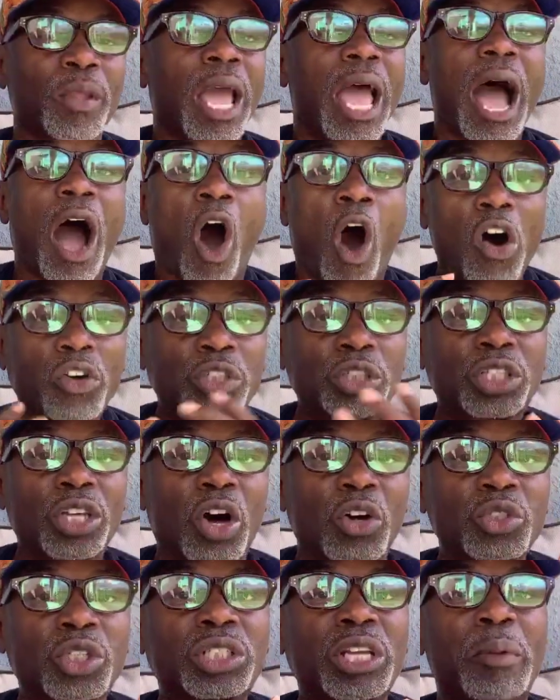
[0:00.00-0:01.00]

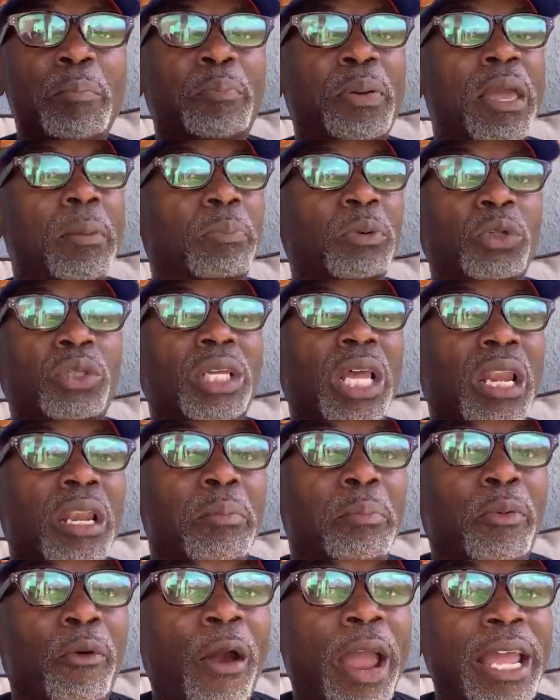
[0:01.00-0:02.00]
Also, some people
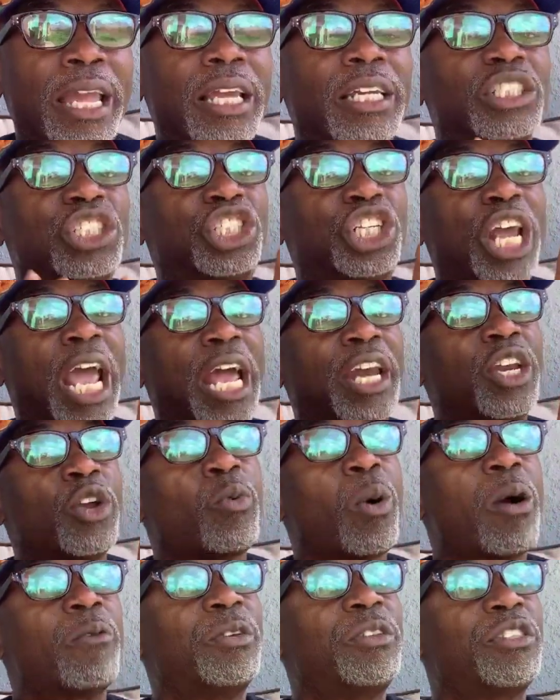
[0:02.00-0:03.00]
celebrate
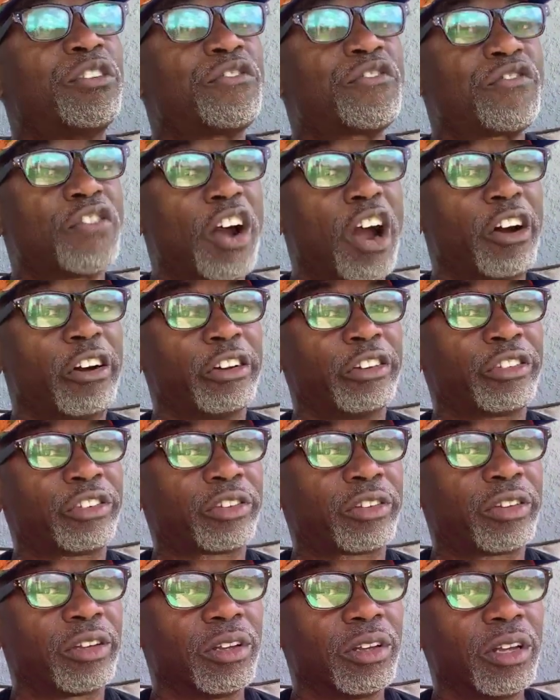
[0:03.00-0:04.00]
January the 1st
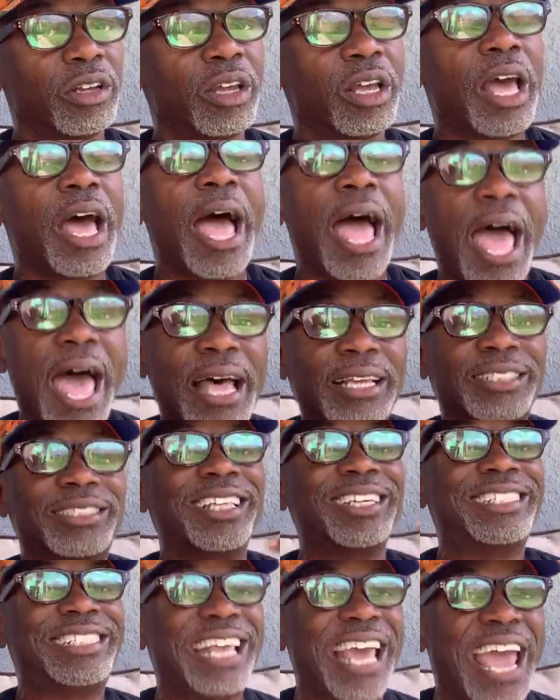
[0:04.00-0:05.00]
as
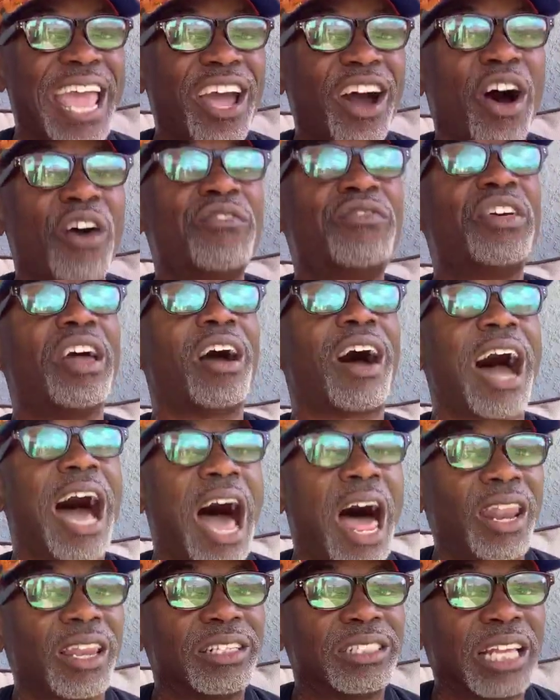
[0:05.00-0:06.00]
the day of their
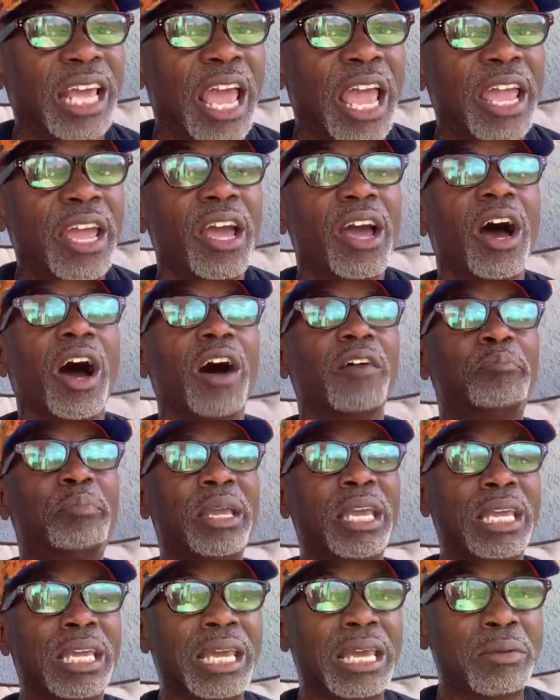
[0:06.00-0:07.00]
holiday of
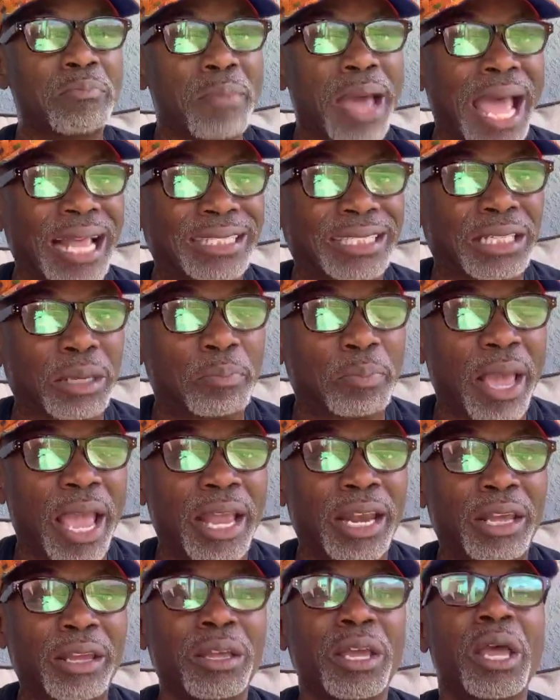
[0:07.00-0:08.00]
being
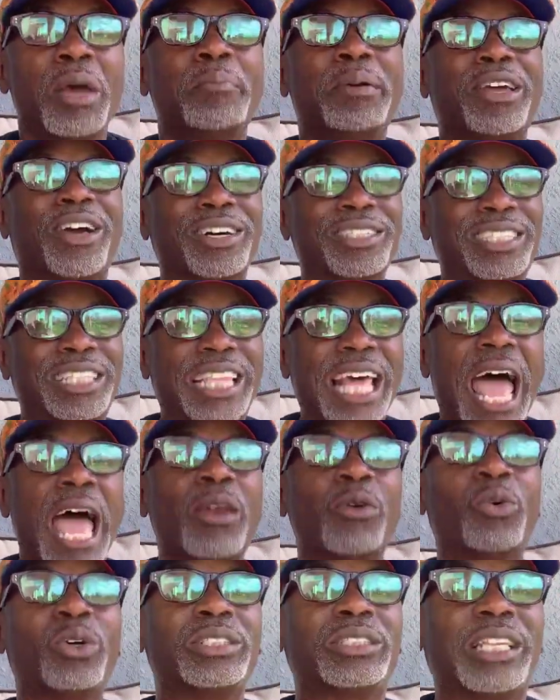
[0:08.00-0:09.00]
emancipated, because
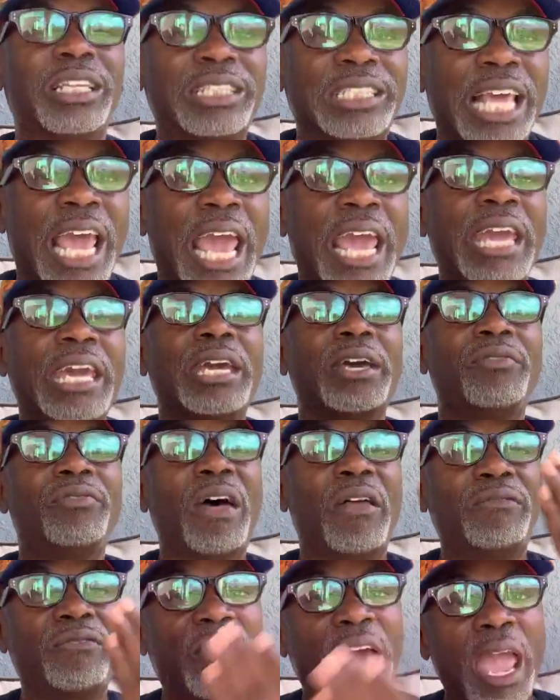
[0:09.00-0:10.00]
that was the day
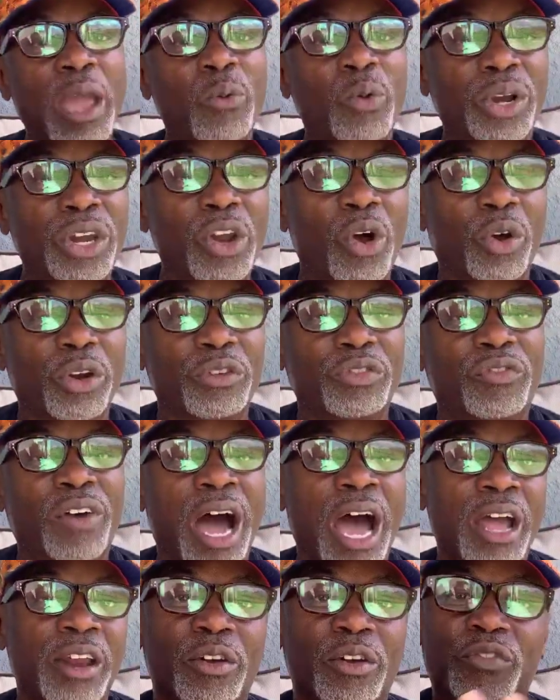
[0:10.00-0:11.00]
that they were
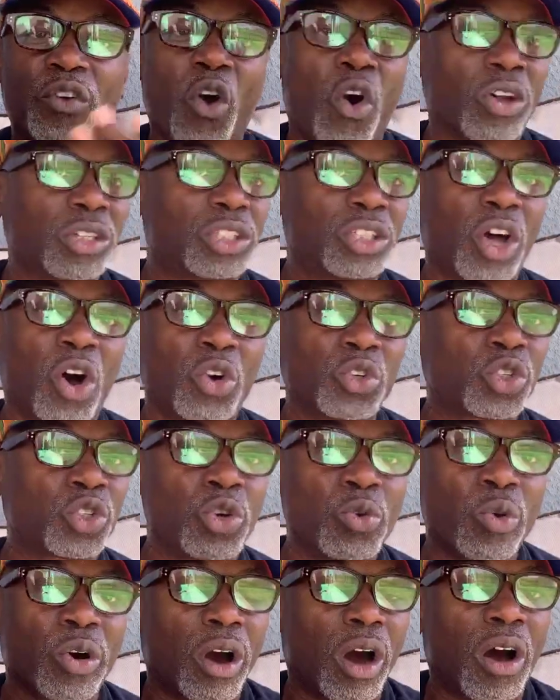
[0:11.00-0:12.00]
notified. course, those who
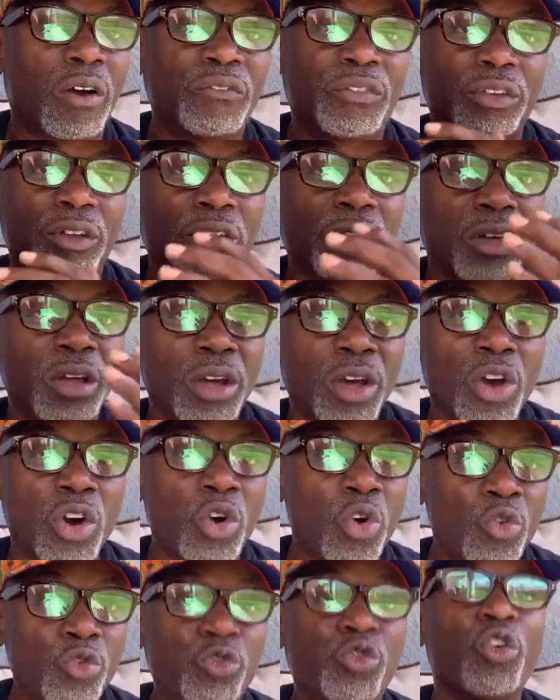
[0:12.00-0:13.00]
were
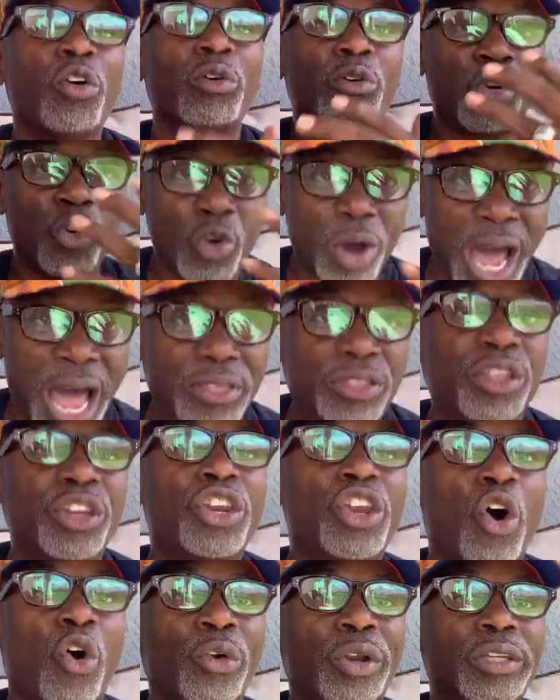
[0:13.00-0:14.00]
who got the
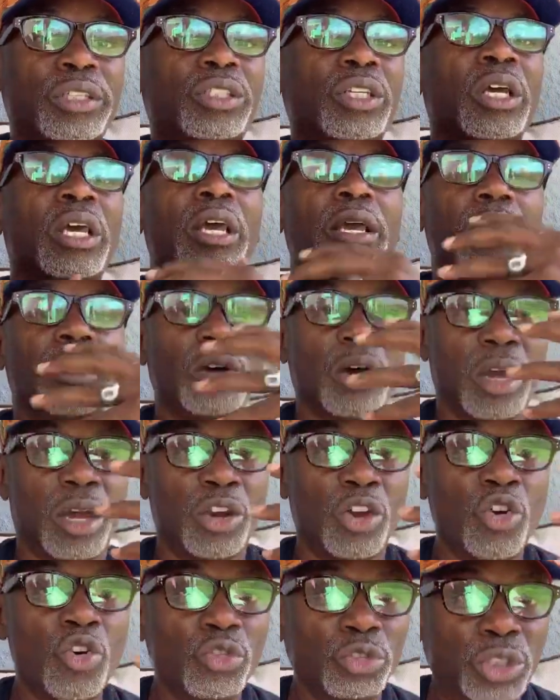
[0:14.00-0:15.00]
notice and
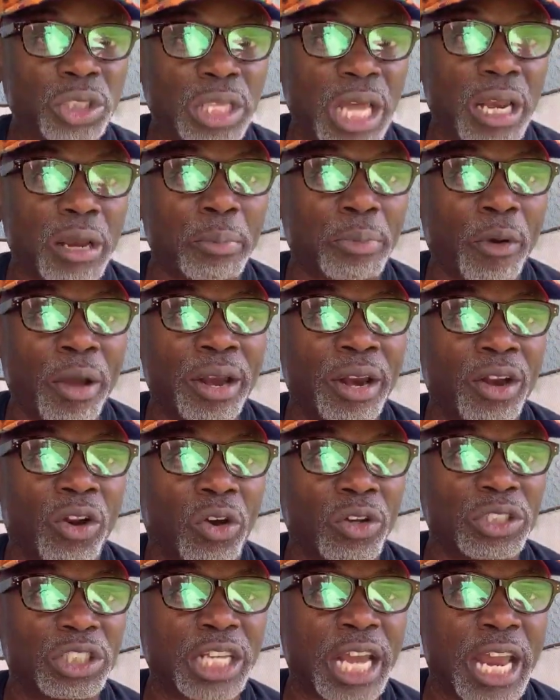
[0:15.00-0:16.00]
who celebrated
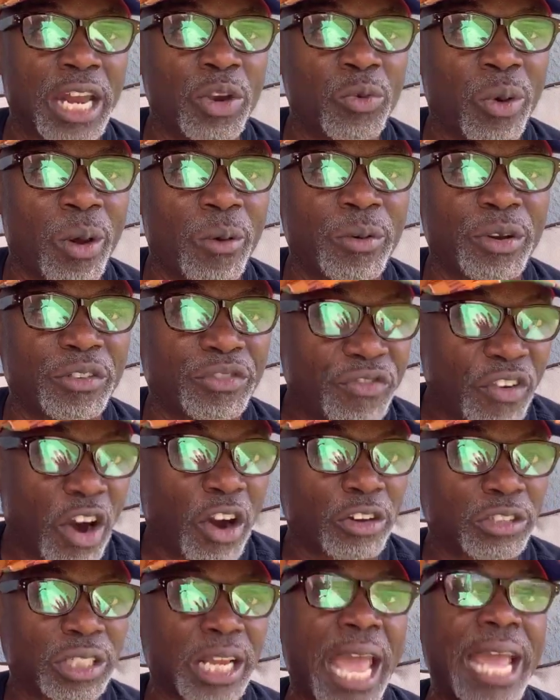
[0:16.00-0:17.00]
on January the
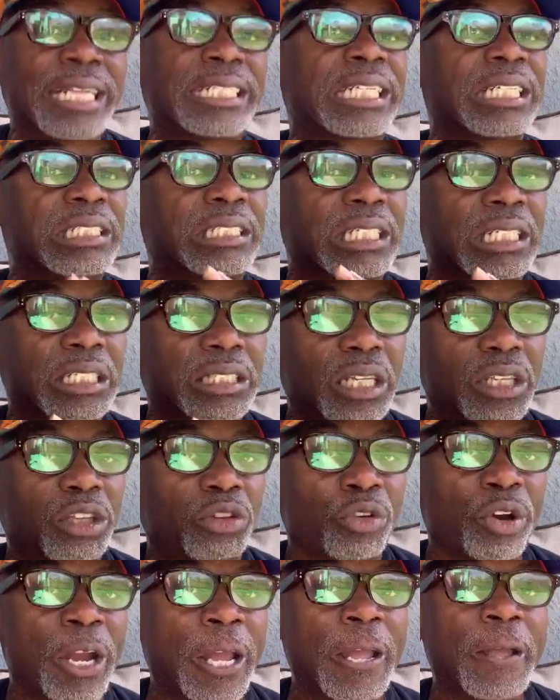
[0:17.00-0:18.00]
1st,
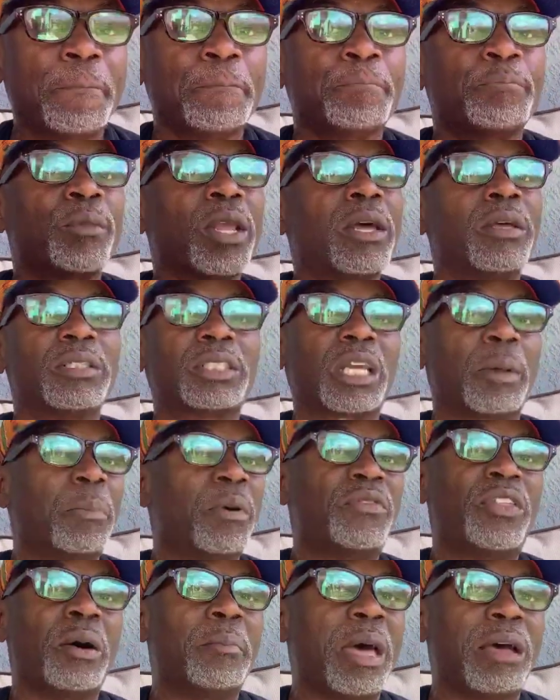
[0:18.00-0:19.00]
1863, some
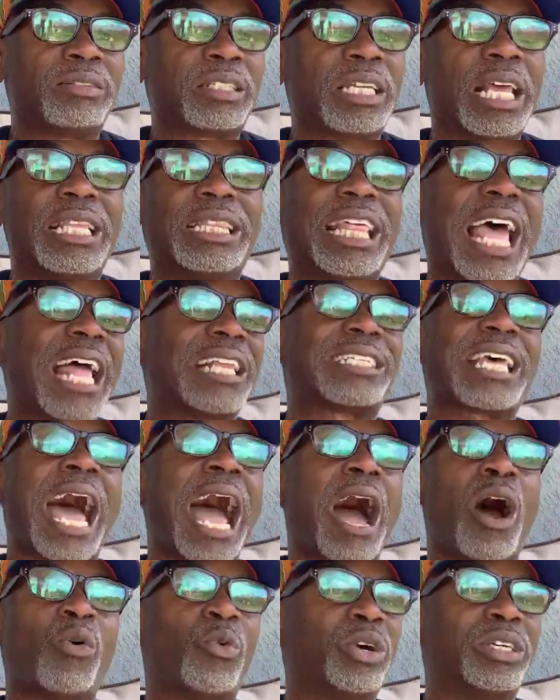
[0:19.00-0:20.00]
of them have said that's
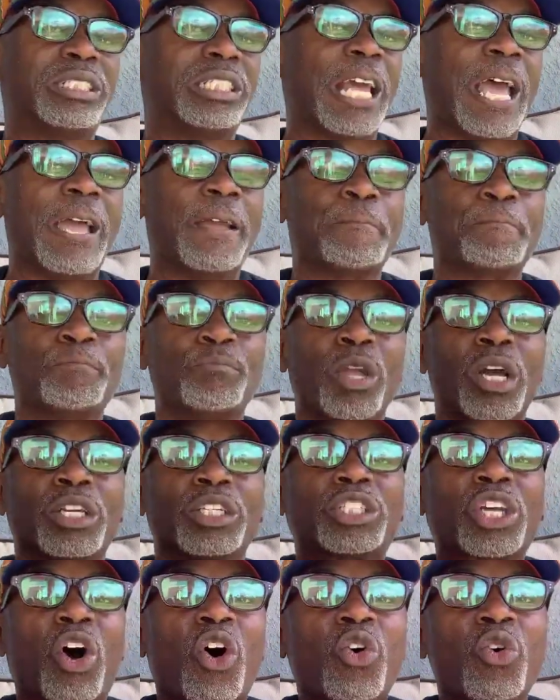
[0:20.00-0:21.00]
our day.
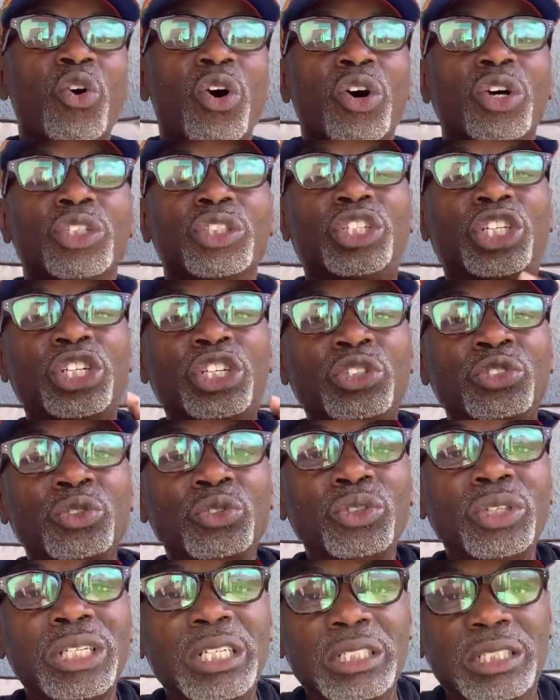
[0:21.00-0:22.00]
So
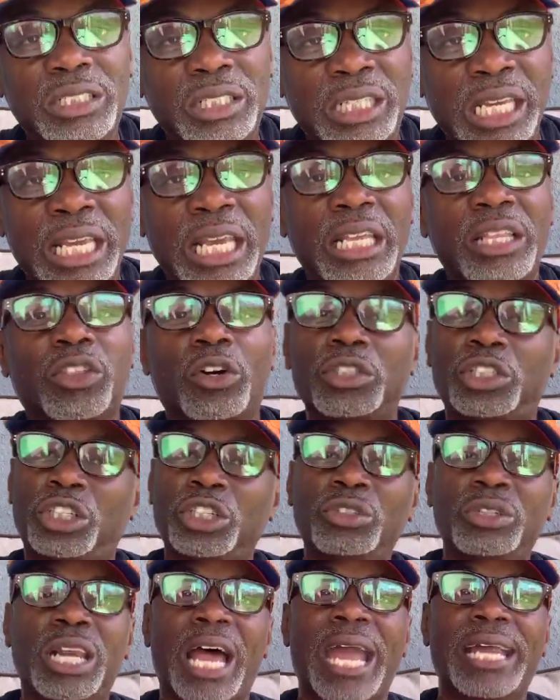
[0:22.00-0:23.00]
Juneteenth, or
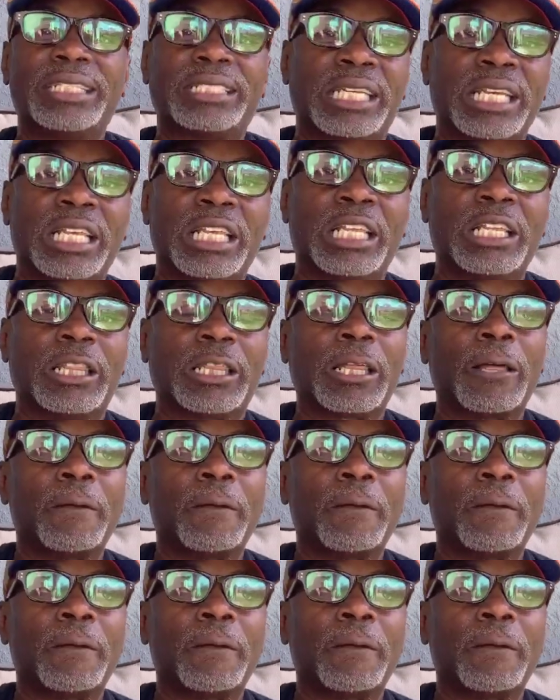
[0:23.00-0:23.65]
June 19th,